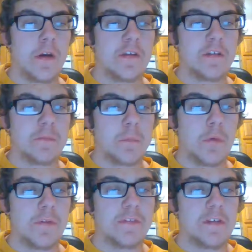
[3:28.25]

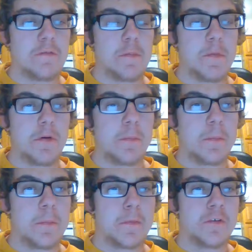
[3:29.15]

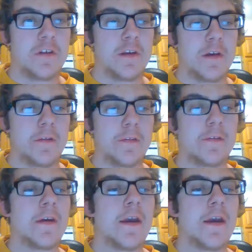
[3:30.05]
7.7mm machine guns,